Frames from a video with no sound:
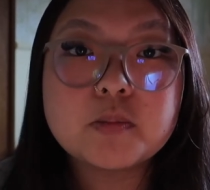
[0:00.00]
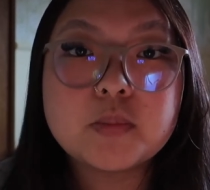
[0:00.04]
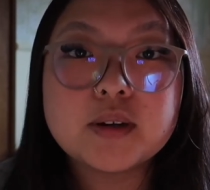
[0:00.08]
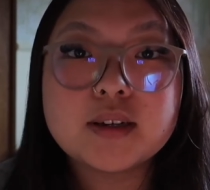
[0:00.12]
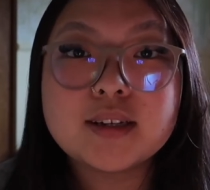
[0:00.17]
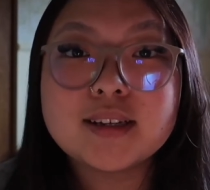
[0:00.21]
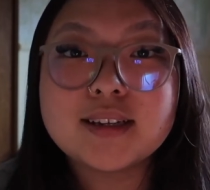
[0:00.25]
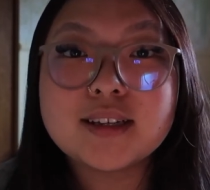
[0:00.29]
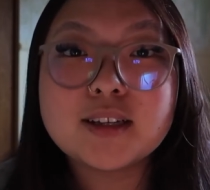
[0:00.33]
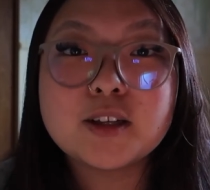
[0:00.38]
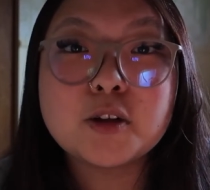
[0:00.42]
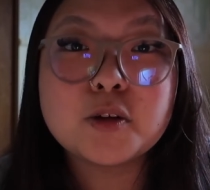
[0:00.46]
but
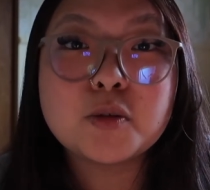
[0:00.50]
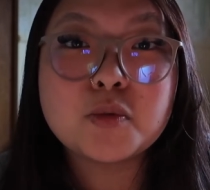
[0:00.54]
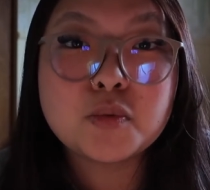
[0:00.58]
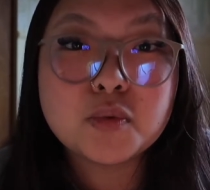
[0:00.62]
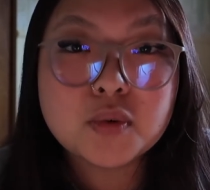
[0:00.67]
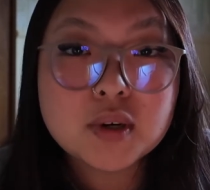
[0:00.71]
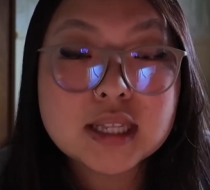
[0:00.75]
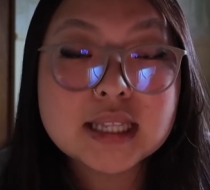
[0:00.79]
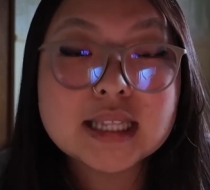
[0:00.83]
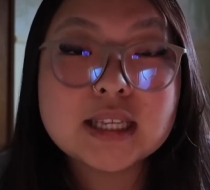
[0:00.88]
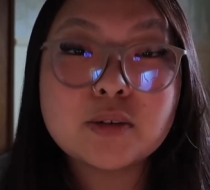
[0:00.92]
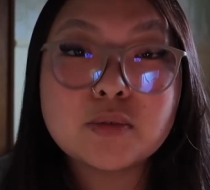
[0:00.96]
it'll
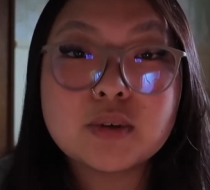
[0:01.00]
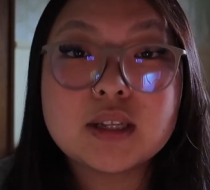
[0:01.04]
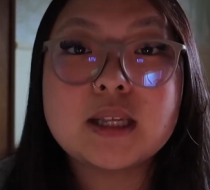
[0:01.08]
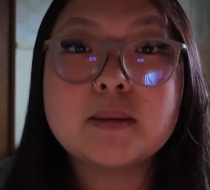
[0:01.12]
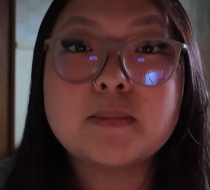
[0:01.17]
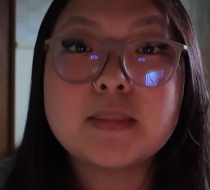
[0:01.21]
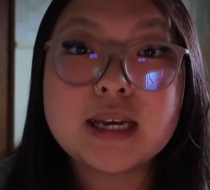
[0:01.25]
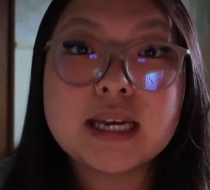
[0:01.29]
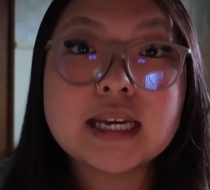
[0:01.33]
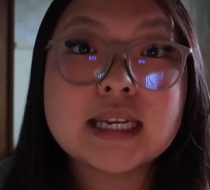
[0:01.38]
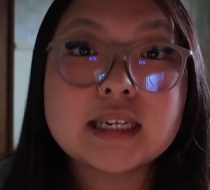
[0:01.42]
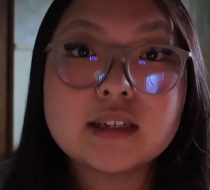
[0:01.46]
really
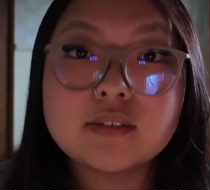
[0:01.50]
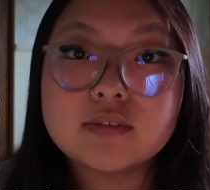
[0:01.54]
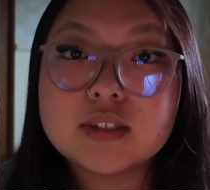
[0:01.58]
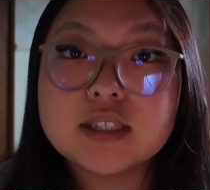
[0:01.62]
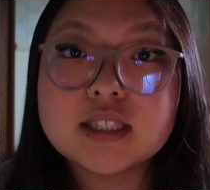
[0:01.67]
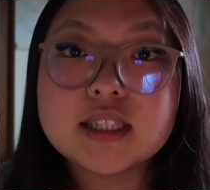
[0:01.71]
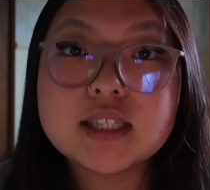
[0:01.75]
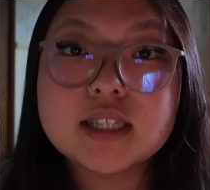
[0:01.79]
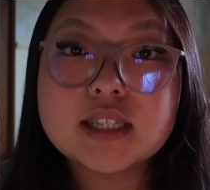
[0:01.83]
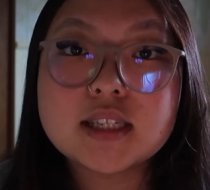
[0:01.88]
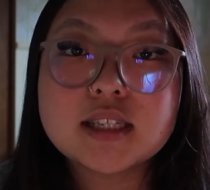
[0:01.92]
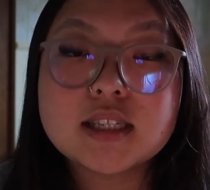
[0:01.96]
make a
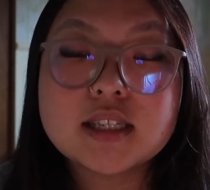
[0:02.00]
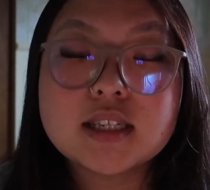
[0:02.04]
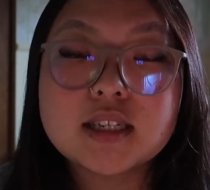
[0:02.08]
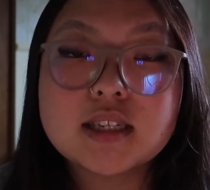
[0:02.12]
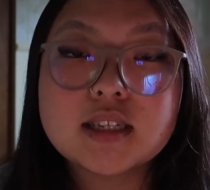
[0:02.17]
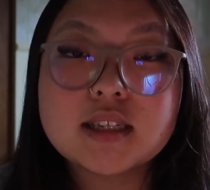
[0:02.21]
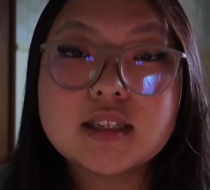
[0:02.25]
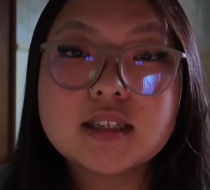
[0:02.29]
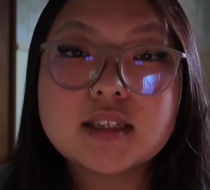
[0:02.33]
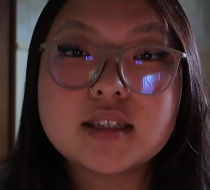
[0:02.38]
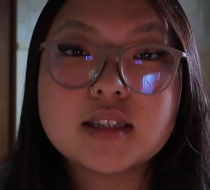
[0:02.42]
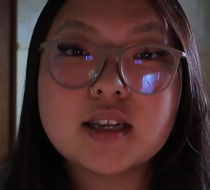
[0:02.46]
difference.
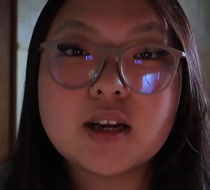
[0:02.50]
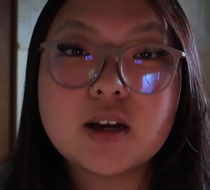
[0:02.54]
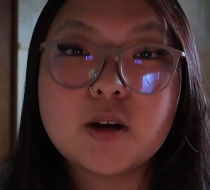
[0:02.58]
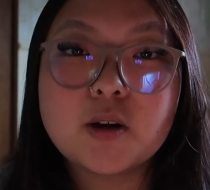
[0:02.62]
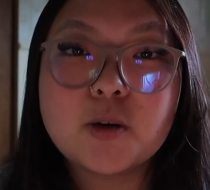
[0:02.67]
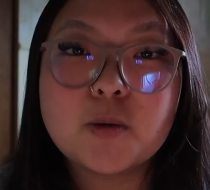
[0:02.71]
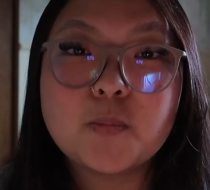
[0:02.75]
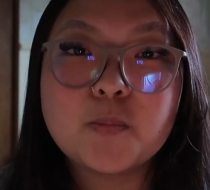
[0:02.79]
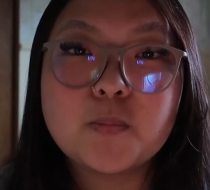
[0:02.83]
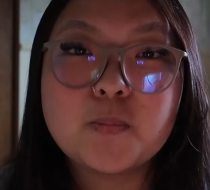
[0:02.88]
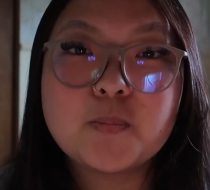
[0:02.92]
So